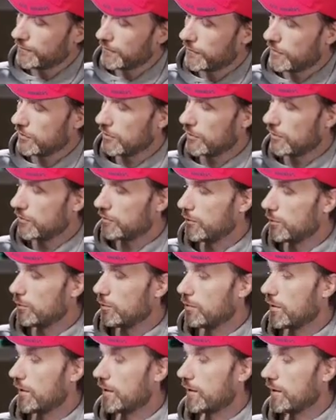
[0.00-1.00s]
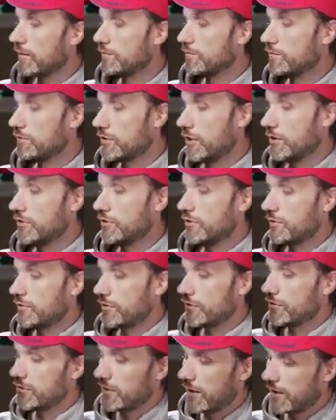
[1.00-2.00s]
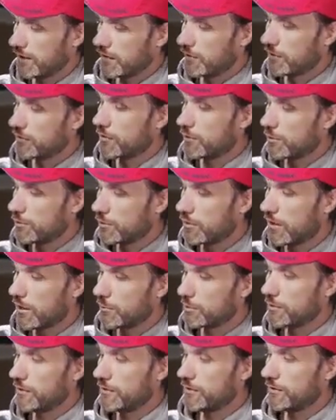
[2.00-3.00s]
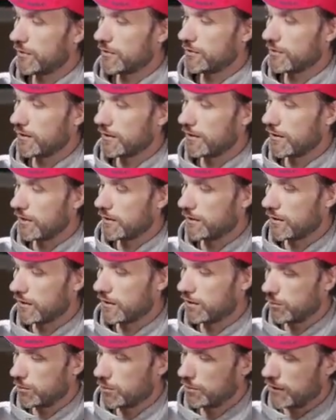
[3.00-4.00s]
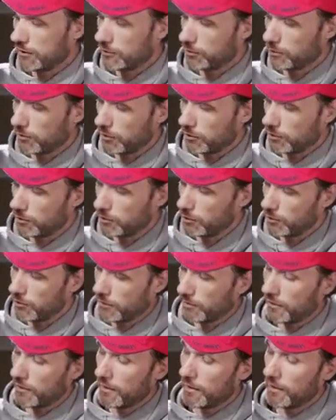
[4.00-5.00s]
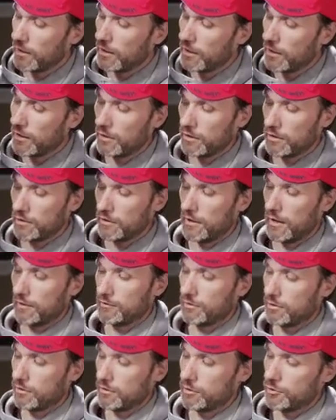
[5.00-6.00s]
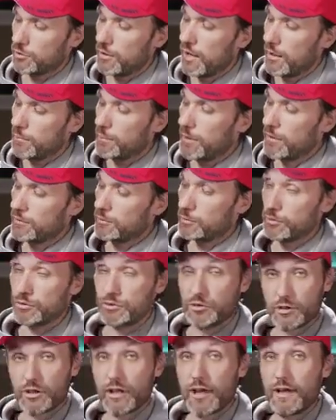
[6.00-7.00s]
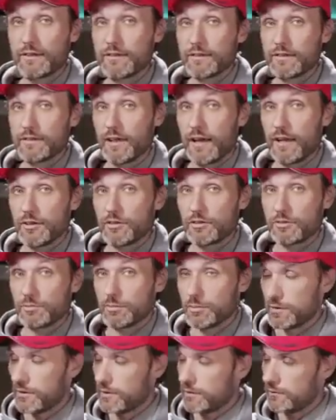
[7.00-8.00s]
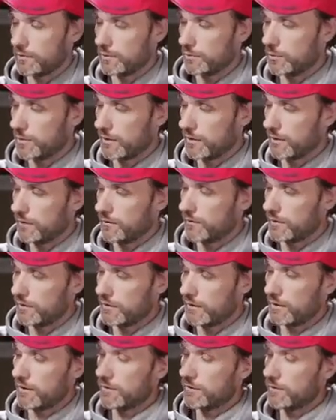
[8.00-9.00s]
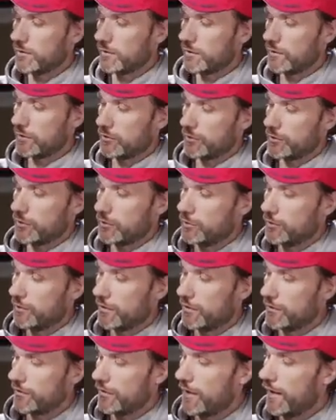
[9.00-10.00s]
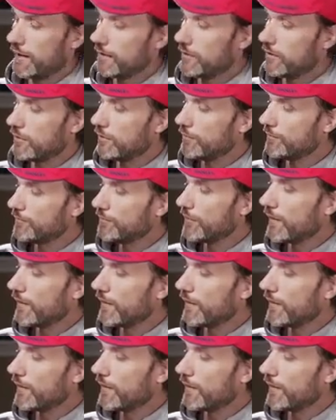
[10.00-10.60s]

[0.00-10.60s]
So if you want to change different settings, firmware upgrades, things like that on the gimbal, that's where you do it. You have your tripod, which you can detach, but if you want to leave it there, you can also use it as a handle.